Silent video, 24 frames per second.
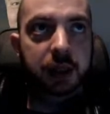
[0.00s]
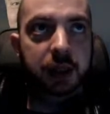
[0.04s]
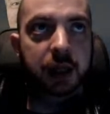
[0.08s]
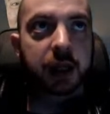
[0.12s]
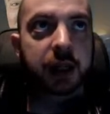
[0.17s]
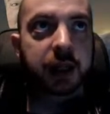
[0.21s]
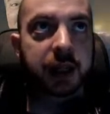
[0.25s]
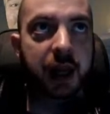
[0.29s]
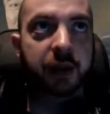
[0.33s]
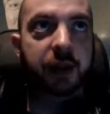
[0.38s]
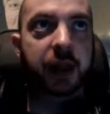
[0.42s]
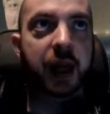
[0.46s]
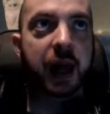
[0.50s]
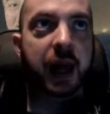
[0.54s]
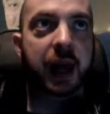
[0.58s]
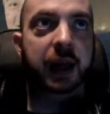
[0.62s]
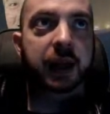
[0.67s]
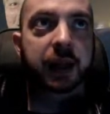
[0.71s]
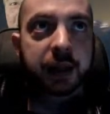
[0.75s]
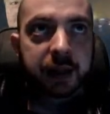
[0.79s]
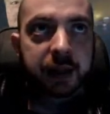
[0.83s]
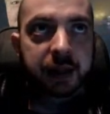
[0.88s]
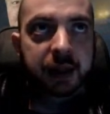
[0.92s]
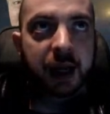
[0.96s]
had to get there
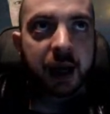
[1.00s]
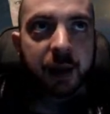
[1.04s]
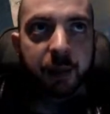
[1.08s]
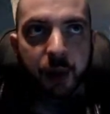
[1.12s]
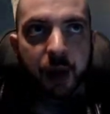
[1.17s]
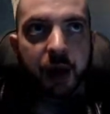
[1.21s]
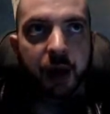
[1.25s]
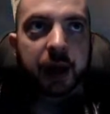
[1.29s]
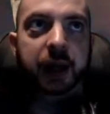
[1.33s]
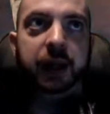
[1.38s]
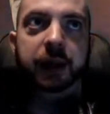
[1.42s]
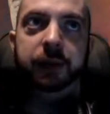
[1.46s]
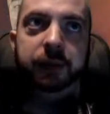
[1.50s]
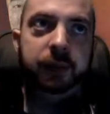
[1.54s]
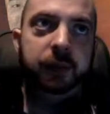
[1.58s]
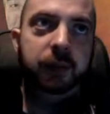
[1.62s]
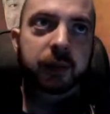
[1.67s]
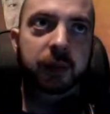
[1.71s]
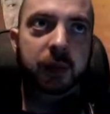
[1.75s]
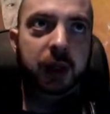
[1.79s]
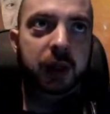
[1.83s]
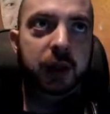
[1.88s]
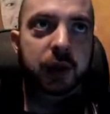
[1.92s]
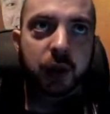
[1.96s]
and by
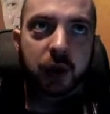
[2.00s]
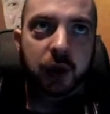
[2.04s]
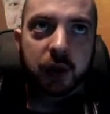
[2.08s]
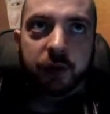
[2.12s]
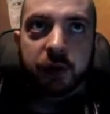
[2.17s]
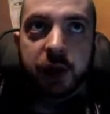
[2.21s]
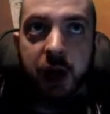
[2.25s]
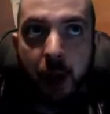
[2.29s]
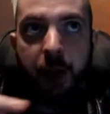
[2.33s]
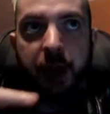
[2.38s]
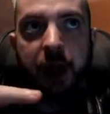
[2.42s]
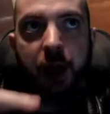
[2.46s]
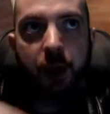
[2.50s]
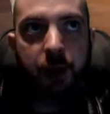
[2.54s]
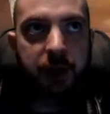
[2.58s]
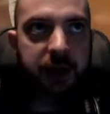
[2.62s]
sort of knowing it was